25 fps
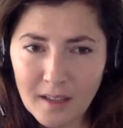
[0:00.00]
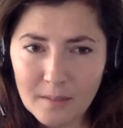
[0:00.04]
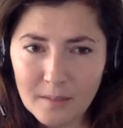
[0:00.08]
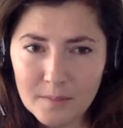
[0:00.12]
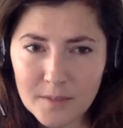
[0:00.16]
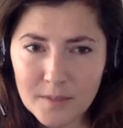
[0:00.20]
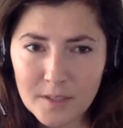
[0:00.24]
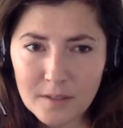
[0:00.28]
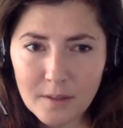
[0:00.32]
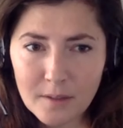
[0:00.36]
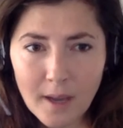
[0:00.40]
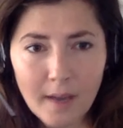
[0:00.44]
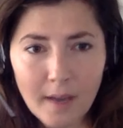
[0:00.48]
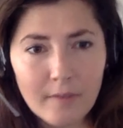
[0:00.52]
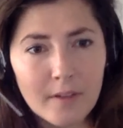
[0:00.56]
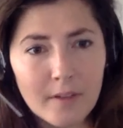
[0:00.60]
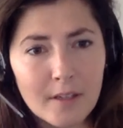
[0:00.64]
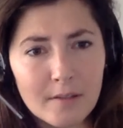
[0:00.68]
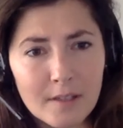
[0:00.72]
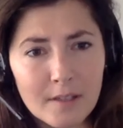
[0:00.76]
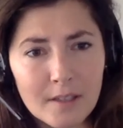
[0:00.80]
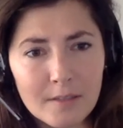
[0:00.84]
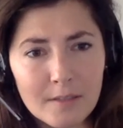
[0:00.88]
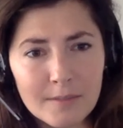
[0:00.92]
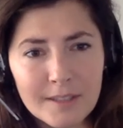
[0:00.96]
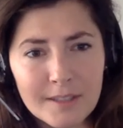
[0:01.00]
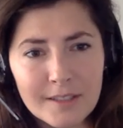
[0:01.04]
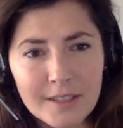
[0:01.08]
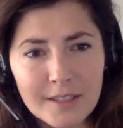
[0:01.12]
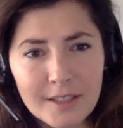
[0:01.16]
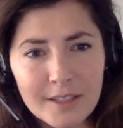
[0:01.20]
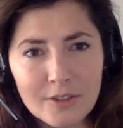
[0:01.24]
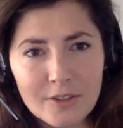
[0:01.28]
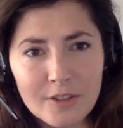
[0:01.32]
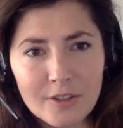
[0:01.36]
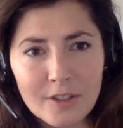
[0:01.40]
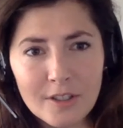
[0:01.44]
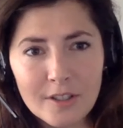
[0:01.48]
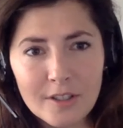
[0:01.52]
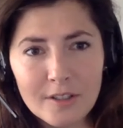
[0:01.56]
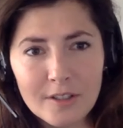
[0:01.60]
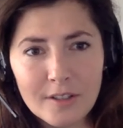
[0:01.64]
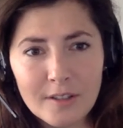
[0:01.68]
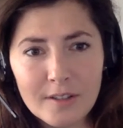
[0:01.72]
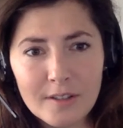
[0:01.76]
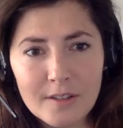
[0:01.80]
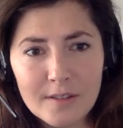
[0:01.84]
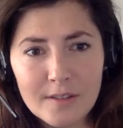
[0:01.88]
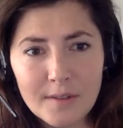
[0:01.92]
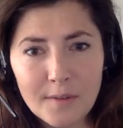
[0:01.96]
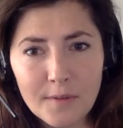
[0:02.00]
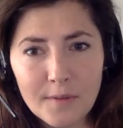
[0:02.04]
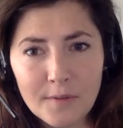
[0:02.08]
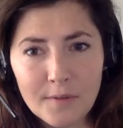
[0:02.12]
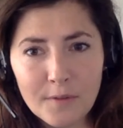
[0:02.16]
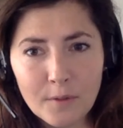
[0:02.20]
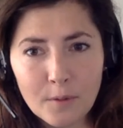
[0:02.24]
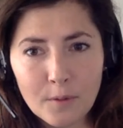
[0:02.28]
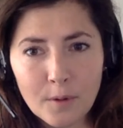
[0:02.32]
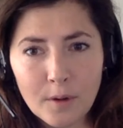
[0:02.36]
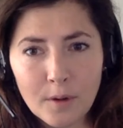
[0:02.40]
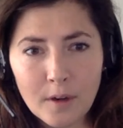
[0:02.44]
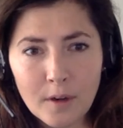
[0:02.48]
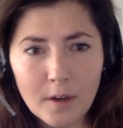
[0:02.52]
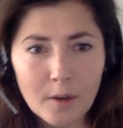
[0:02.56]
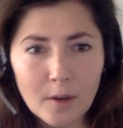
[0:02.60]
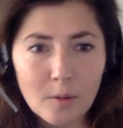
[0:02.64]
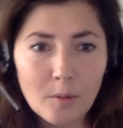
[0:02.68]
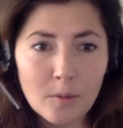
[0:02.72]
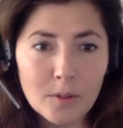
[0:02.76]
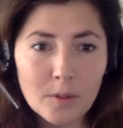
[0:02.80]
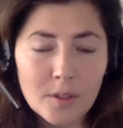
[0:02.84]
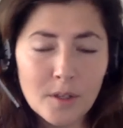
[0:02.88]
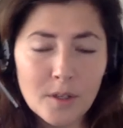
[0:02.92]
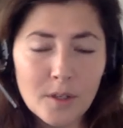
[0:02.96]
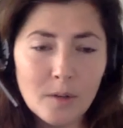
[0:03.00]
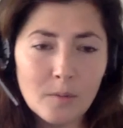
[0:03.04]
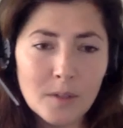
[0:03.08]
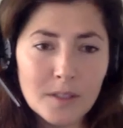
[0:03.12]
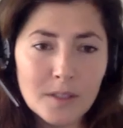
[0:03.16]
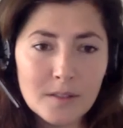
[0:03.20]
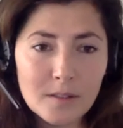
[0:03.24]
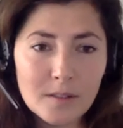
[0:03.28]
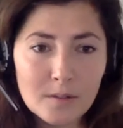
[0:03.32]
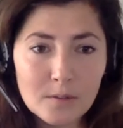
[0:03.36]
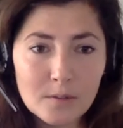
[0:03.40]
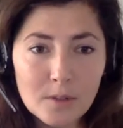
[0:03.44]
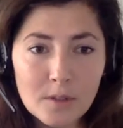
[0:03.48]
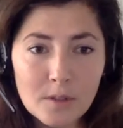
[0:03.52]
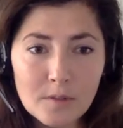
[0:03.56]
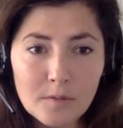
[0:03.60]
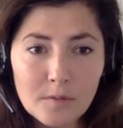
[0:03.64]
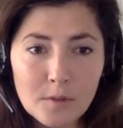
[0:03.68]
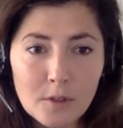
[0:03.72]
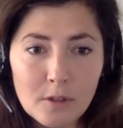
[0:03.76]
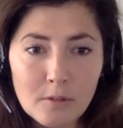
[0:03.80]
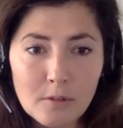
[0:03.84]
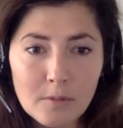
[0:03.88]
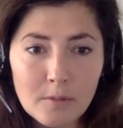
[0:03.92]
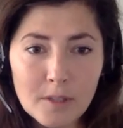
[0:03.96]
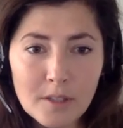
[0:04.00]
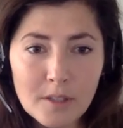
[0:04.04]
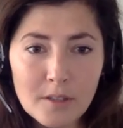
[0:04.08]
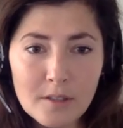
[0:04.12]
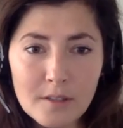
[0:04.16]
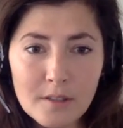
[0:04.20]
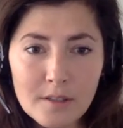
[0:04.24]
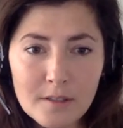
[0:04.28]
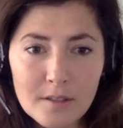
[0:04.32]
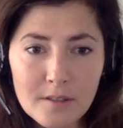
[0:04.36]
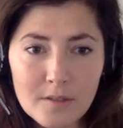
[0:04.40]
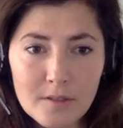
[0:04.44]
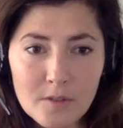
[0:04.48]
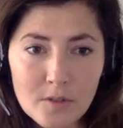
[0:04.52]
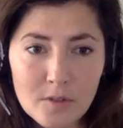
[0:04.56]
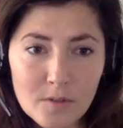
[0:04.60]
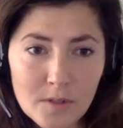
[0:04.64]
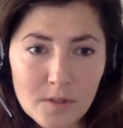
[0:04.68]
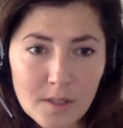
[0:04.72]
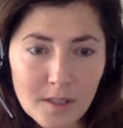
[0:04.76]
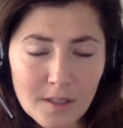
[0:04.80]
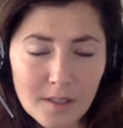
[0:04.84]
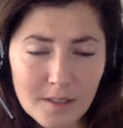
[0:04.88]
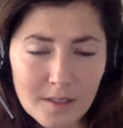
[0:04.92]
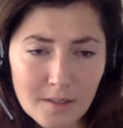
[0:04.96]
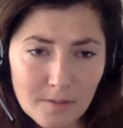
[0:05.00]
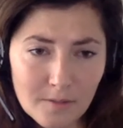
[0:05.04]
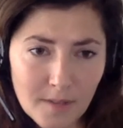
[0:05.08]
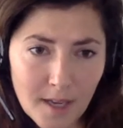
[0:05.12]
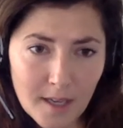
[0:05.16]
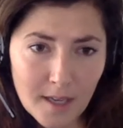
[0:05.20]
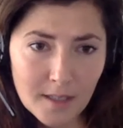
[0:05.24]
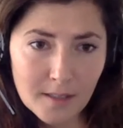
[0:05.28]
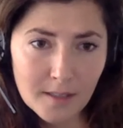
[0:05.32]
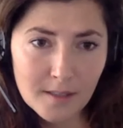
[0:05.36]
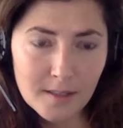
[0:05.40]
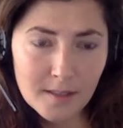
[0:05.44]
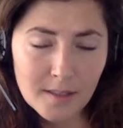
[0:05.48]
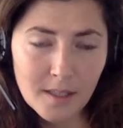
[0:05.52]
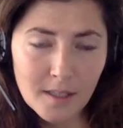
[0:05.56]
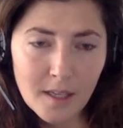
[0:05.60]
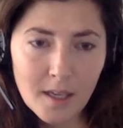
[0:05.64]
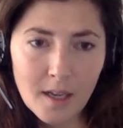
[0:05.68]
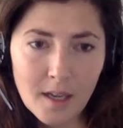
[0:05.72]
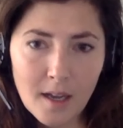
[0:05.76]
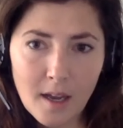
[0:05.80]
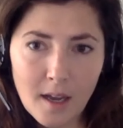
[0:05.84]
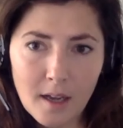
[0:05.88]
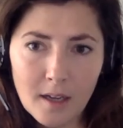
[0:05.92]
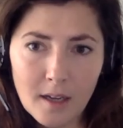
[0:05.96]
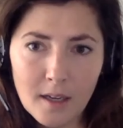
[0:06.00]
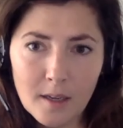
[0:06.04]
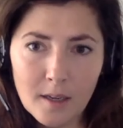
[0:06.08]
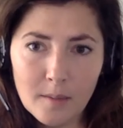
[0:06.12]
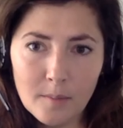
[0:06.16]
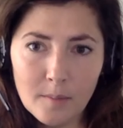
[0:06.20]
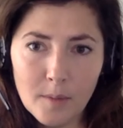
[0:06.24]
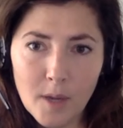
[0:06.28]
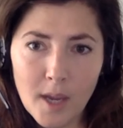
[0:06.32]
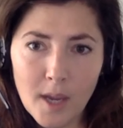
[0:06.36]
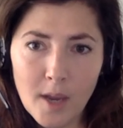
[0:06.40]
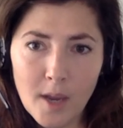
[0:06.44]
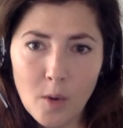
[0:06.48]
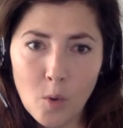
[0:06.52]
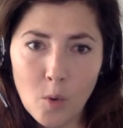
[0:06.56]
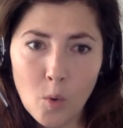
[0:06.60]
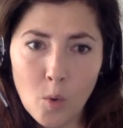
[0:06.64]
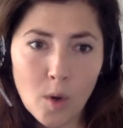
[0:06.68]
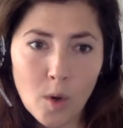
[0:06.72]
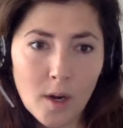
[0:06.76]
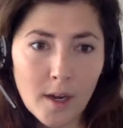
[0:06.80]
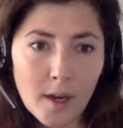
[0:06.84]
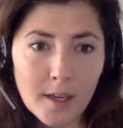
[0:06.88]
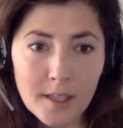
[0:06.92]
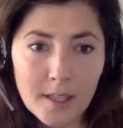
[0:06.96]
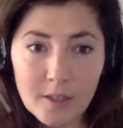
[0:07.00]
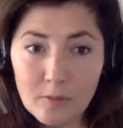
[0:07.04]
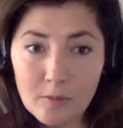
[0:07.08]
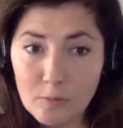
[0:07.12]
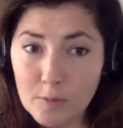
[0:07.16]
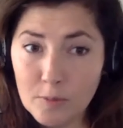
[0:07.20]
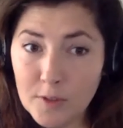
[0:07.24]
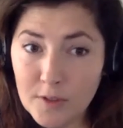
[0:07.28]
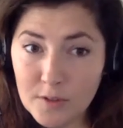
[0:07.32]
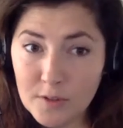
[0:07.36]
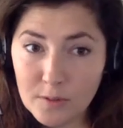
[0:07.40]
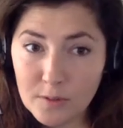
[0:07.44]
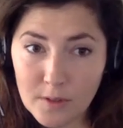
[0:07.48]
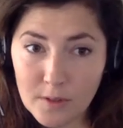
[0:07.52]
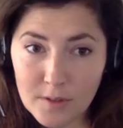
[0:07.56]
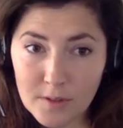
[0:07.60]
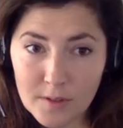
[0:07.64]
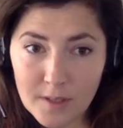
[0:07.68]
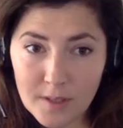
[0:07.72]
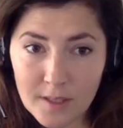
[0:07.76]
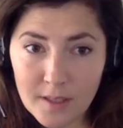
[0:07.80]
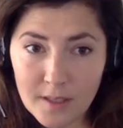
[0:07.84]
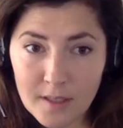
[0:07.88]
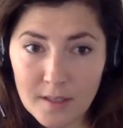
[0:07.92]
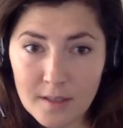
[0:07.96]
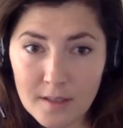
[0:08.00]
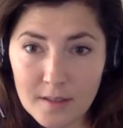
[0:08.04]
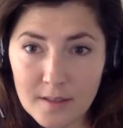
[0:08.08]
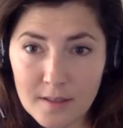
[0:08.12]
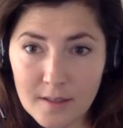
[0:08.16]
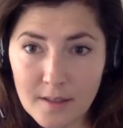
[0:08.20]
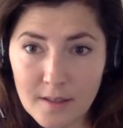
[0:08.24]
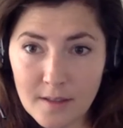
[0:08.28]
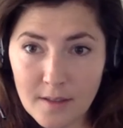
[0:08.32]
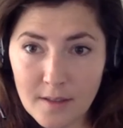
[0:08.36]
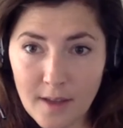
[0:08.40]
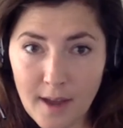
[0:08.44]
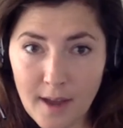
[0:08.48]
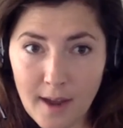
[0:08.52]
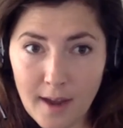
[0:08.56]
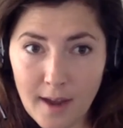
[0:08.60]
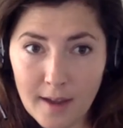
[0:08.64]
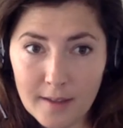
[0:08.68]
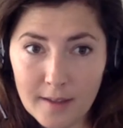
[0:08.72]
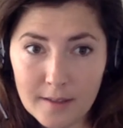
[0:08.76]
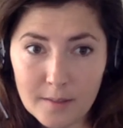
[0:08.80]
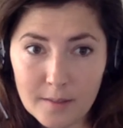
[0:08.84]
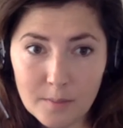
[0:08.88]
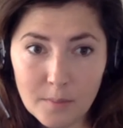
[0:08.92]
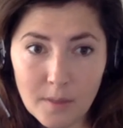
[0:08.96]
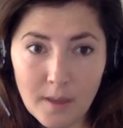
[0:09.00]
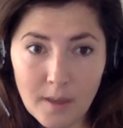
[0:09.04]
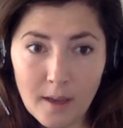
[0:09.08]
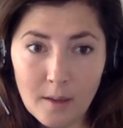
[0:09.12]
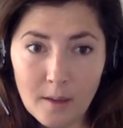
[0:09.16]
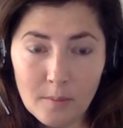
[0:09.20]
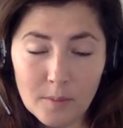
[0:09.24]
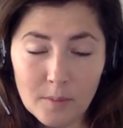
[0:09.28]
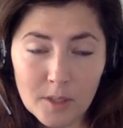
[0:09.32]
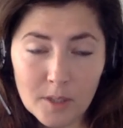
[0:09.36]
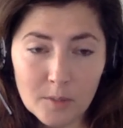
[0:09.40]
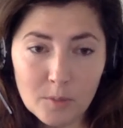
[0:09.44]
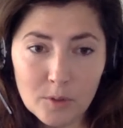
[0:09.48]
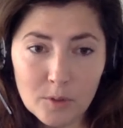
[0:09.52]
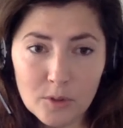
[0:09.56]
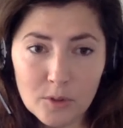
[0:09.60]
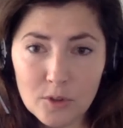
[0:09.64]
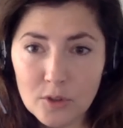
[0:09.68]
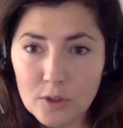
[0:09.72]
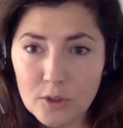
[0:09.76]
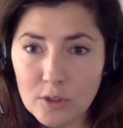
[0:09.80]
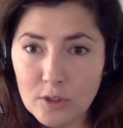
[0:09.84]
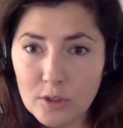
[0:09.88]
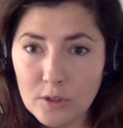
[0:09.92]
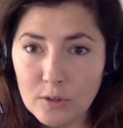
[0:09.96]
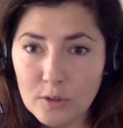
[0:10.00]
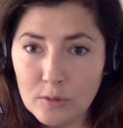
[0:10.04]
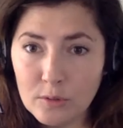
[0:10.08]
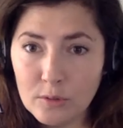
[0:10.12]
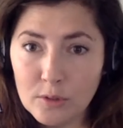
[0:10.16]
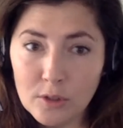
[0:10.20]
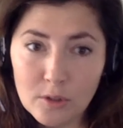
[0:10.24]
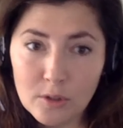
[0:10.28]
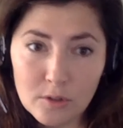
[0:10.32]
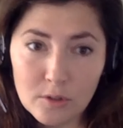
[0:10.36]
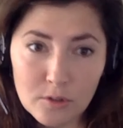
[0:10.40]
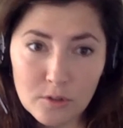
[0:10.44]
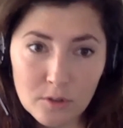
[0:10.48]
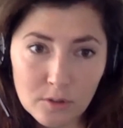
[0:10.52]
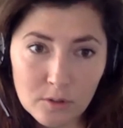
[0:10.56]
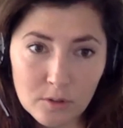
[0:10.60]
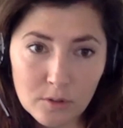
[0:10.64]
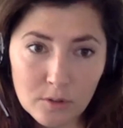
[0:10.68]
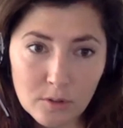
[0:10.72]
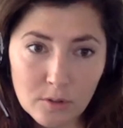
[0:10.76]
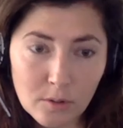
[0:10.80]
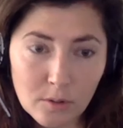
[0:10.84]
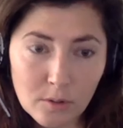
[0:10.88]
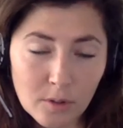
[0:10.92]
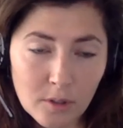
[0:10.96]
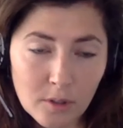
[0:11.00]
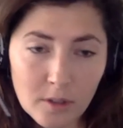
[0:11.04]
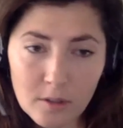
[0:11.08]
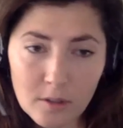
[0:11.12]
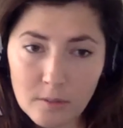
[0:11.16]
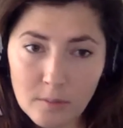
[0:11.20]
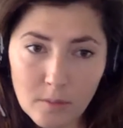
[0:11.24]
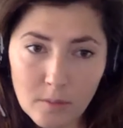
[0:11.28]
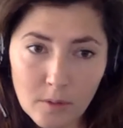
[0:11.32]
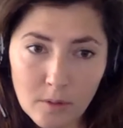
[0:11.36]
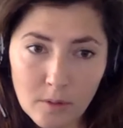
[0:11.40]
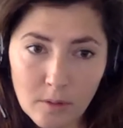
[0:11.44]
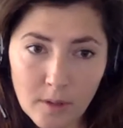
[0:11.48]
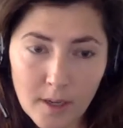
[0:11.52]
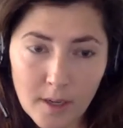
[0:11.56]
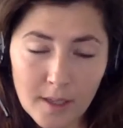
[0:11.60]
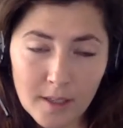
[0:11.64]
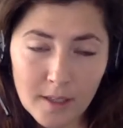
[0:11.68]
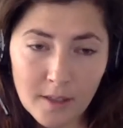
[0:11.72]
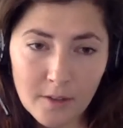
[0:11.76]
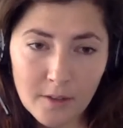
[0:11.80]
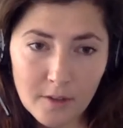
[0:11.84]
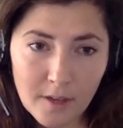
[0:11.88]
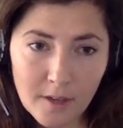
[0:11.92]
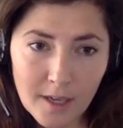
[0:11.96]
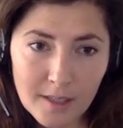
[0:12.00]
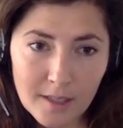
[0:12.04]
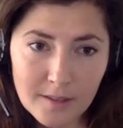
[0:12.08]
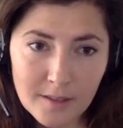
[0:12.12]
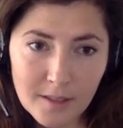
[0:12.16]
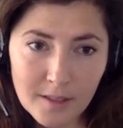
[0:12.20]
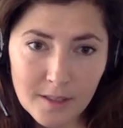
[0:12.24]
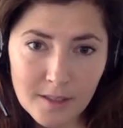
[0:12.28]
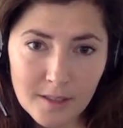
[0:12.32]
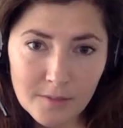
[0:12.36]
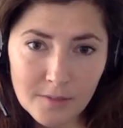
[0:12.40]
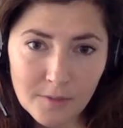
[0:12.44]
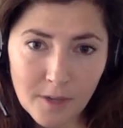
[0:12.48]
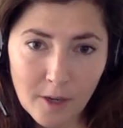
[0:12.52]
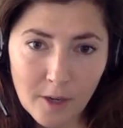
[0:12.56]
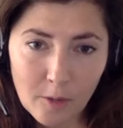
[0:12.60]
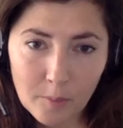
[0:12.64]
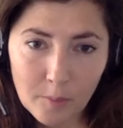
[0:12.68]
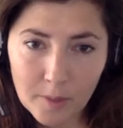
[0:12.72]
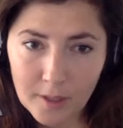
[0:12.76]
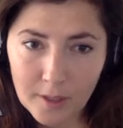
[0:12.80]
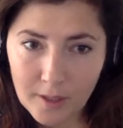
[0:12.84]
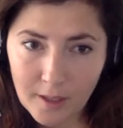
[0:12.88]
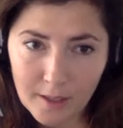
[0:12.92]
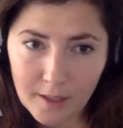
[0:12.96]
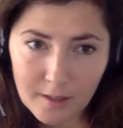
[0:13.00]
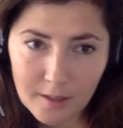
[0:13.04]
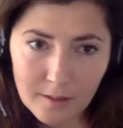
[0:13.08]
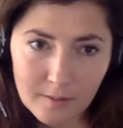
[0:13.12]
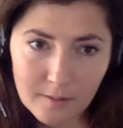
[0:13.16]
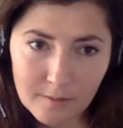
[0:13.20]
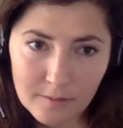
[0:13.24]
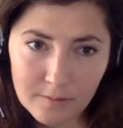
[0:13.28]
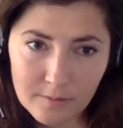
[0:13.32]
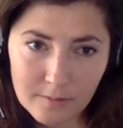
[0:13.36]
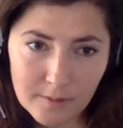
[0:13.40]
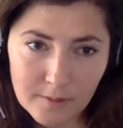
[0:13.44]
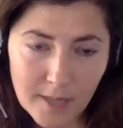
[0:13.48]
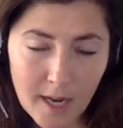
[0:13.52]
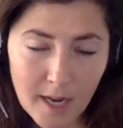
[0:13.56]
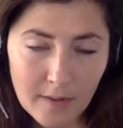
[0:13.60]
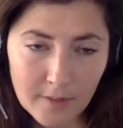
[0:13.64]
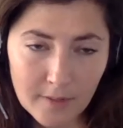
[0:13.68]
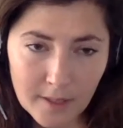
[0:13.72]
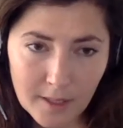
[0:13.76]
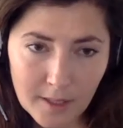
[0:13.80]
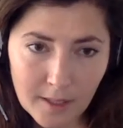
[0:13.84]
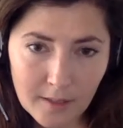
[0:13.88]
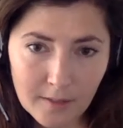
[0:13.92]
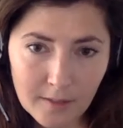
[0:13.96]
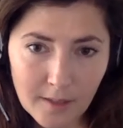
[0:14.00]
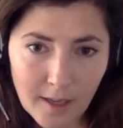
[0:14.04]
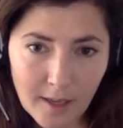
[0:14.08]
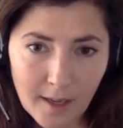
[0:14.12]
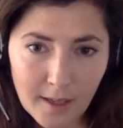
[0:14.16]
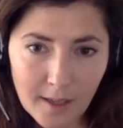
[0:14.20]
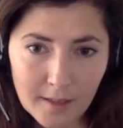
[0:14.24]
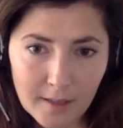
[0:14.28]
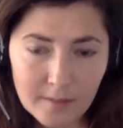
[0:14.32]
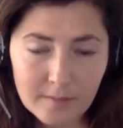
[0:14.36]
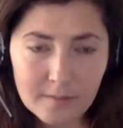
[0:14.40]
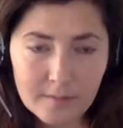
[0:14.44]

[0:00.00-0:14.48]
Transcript: Do you have any recommendations for, what to look for when choosing a device? Or any resources that people should look to, or any other ideas for helping kind of navigate that?